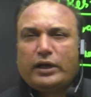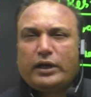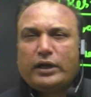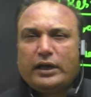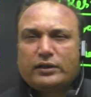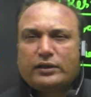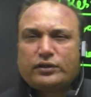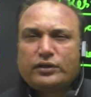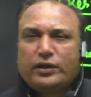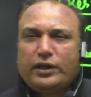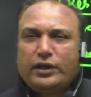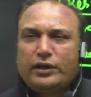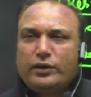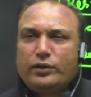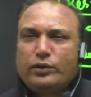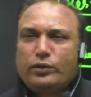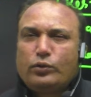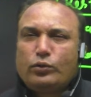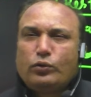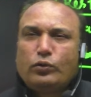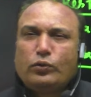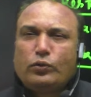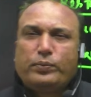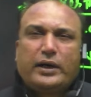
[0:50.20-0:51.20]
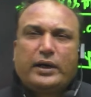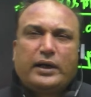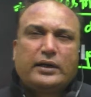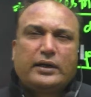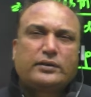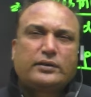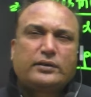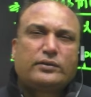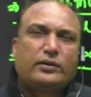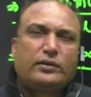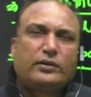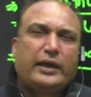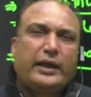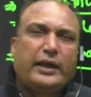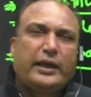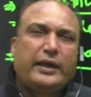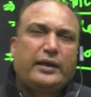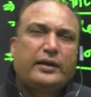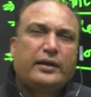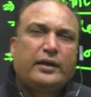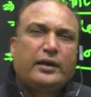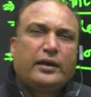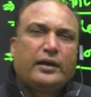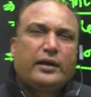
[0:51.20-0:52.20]
into two parts, so like
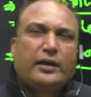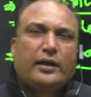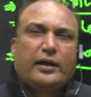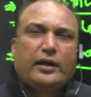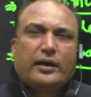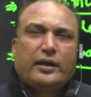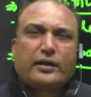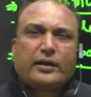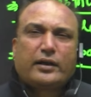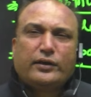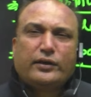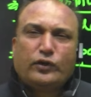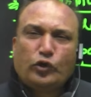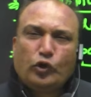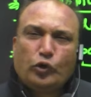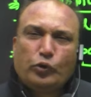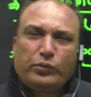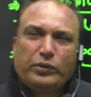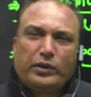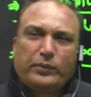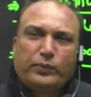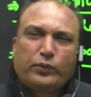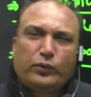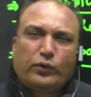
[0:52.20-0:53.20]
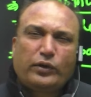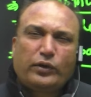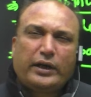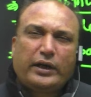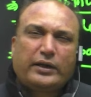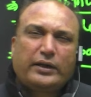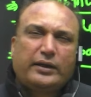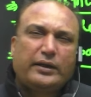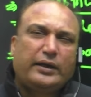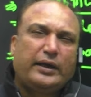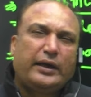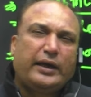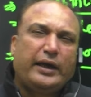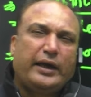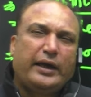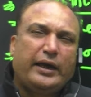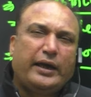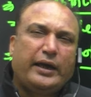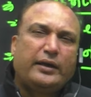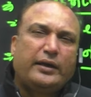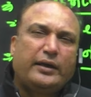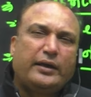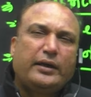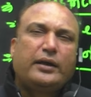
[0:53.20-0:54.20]
consumer product
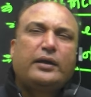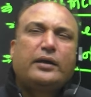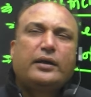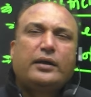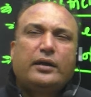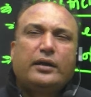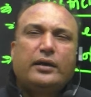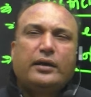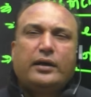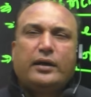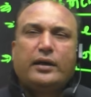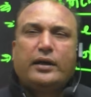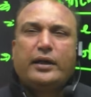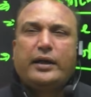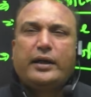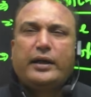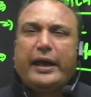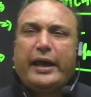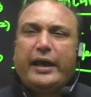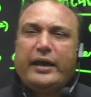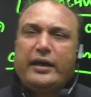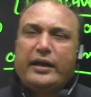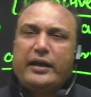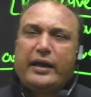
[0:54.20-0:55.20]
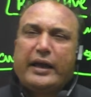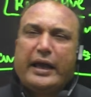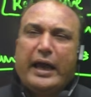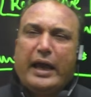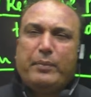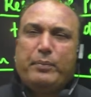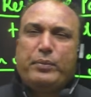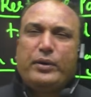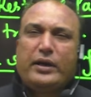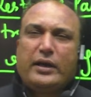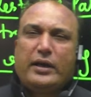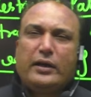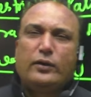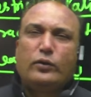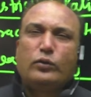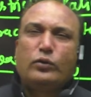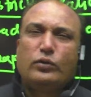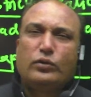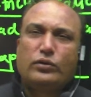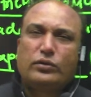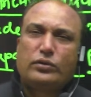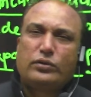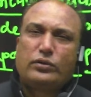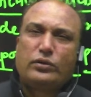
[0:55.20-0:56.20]
and capital
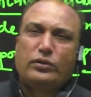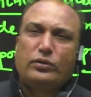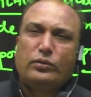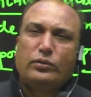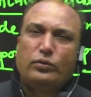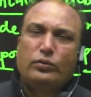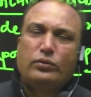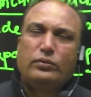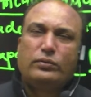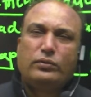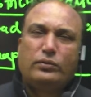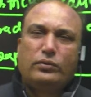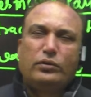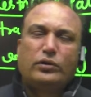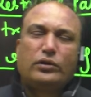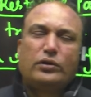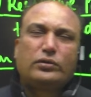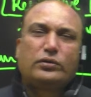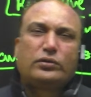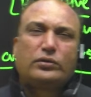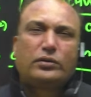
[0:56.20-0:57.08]
goods. So those